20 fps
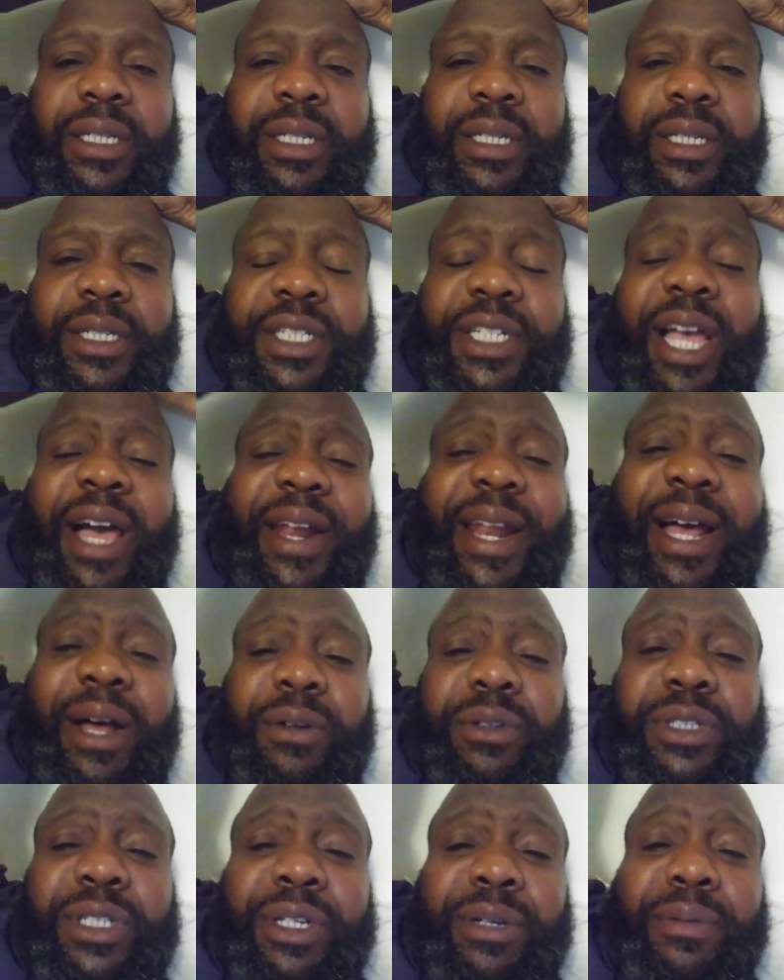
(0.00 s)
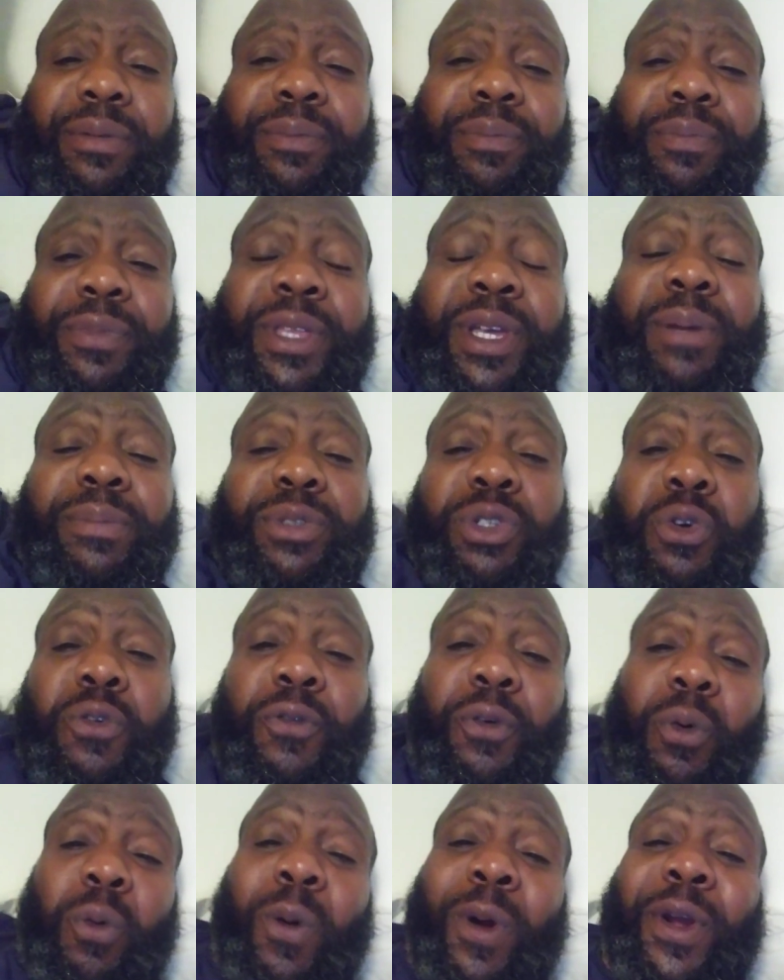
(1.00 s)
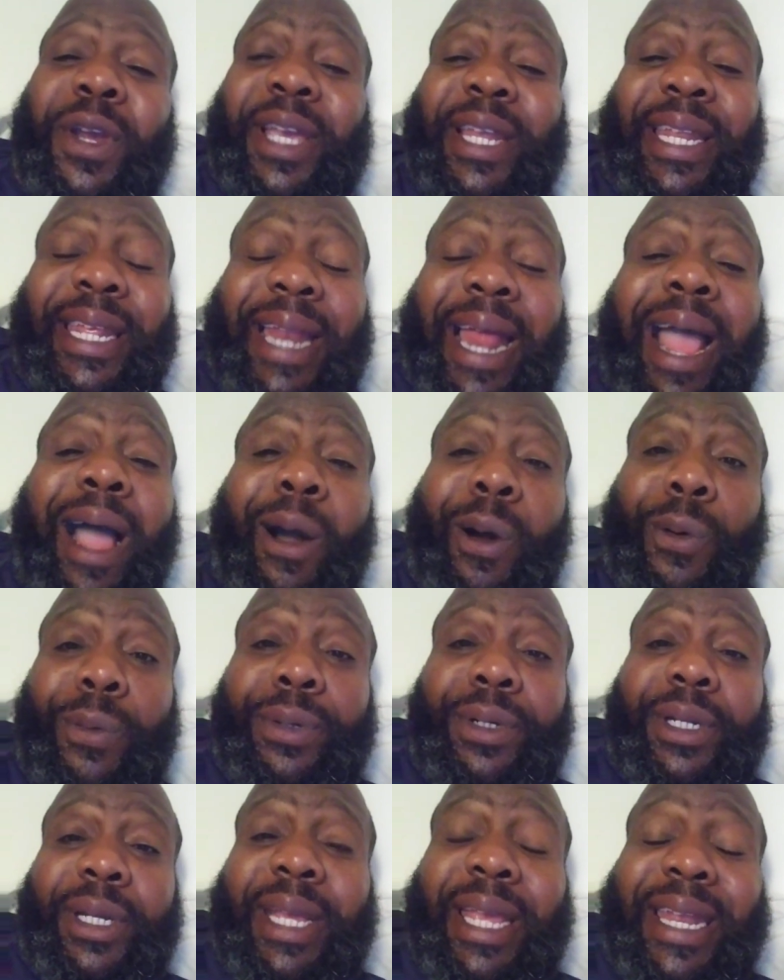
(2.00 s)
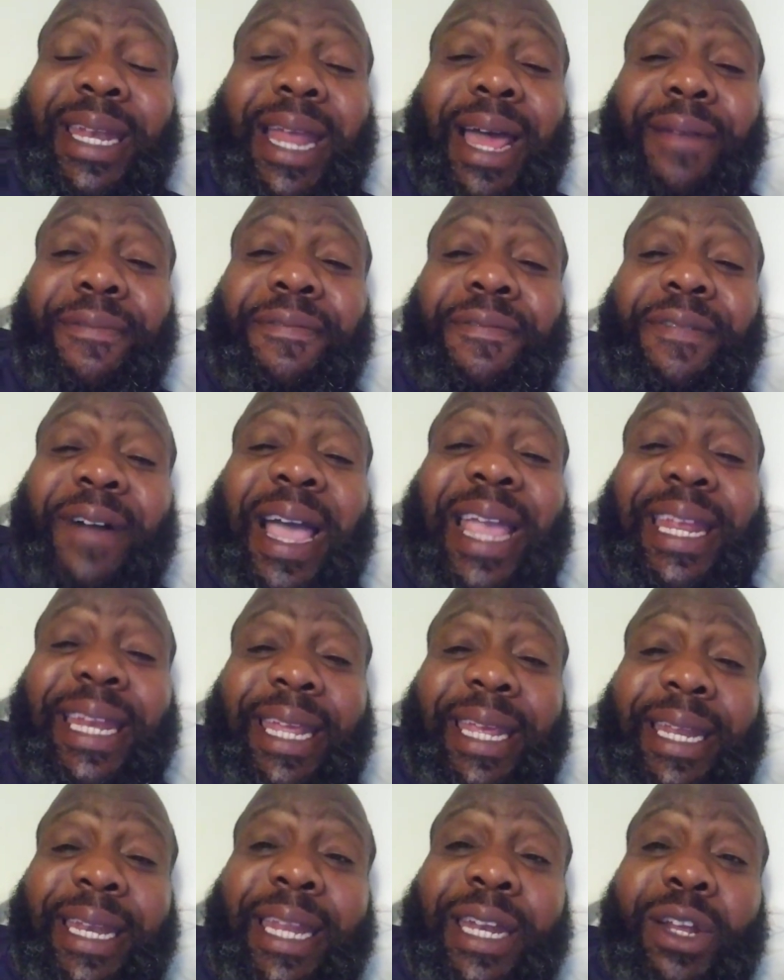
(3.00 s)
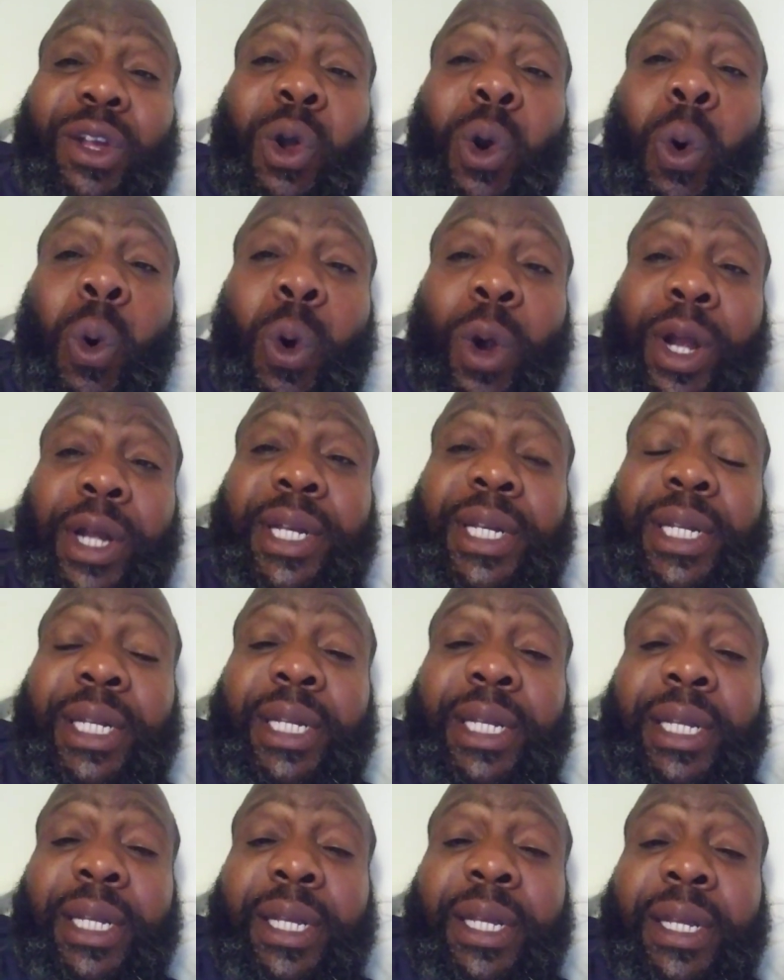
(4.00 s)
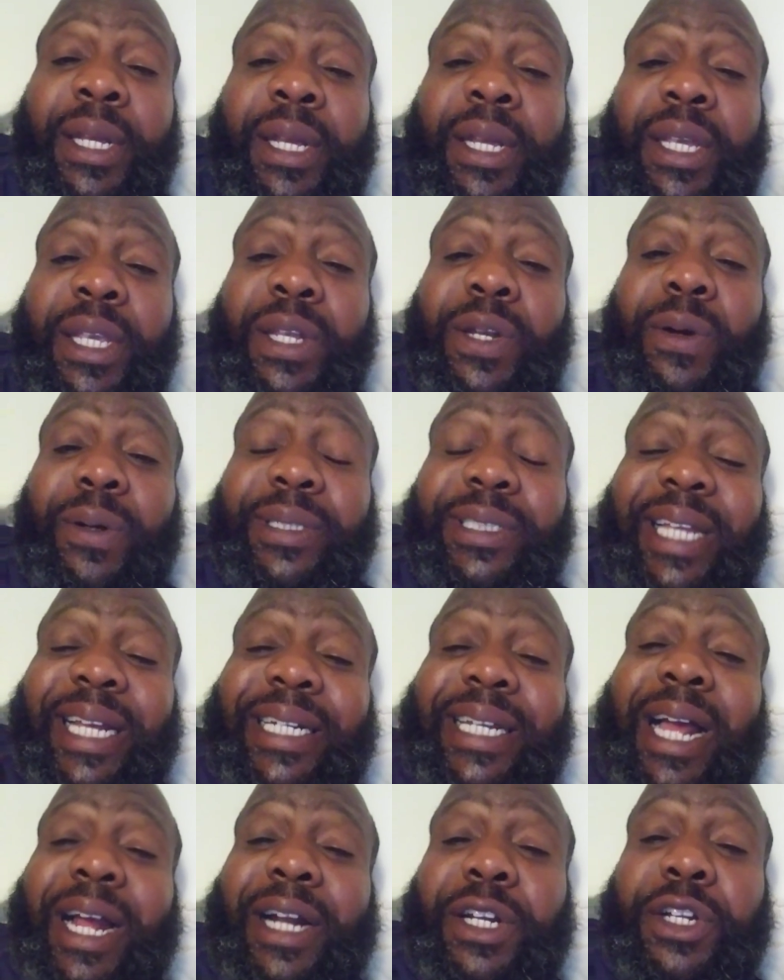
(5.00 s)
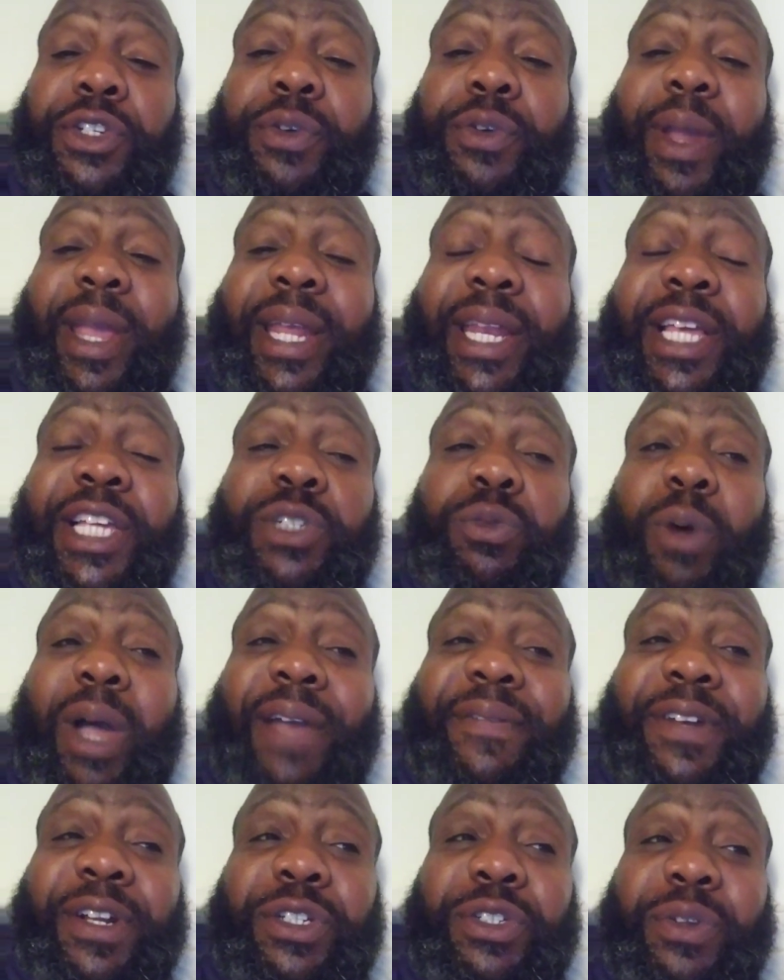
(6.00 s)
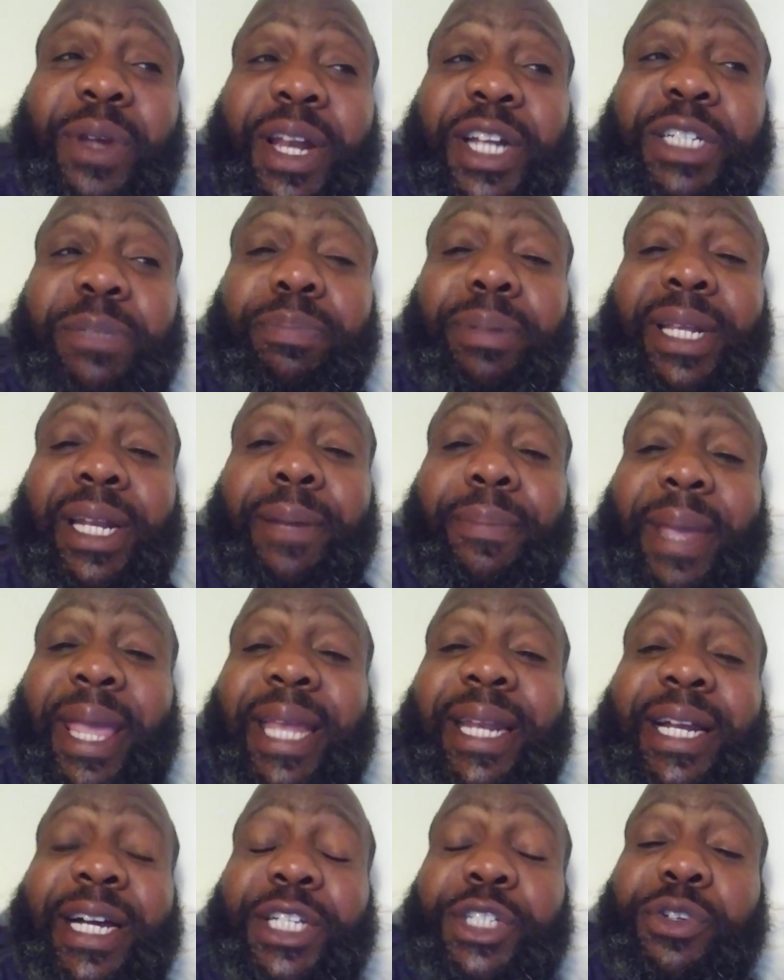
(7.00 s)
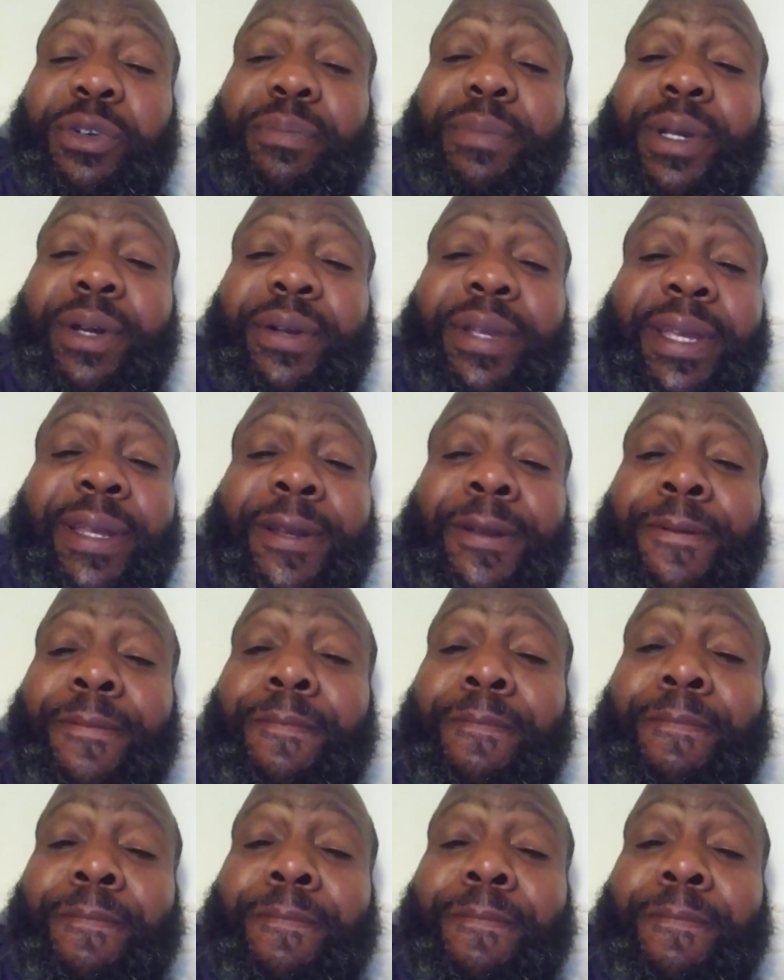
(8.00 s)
Shout out to them two for working it out and not fighting in court. Because like Dr. Dre and his wife, they're trying to split up 800 million.